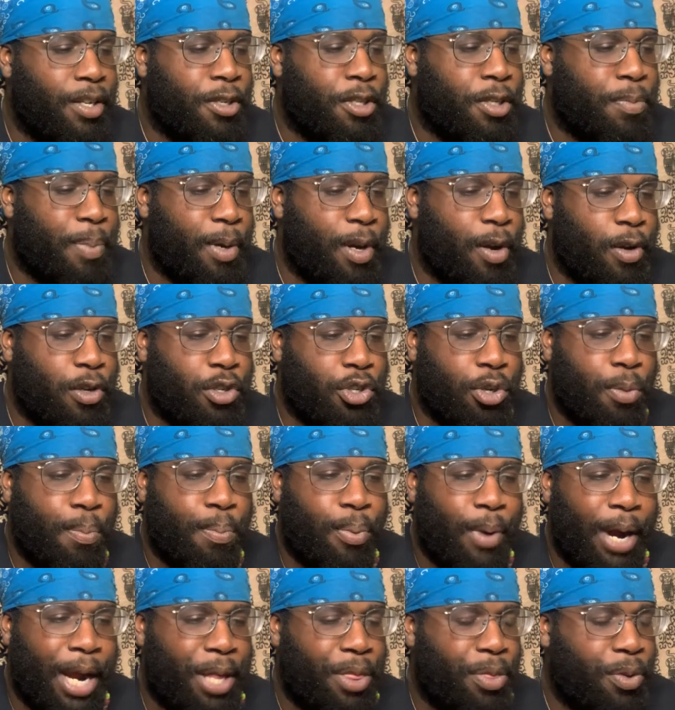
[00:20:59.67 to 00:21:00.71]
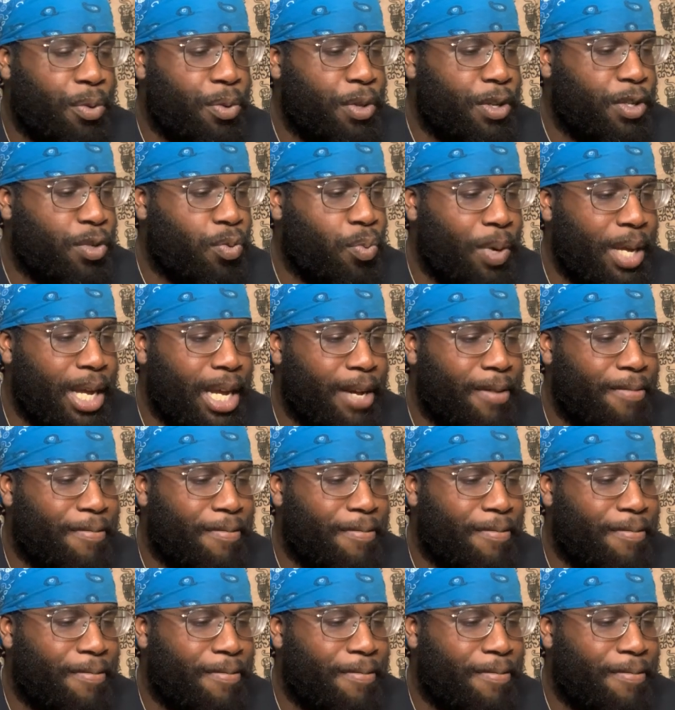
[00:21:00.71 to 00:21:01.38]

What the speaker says: spiritual breakthrough this week,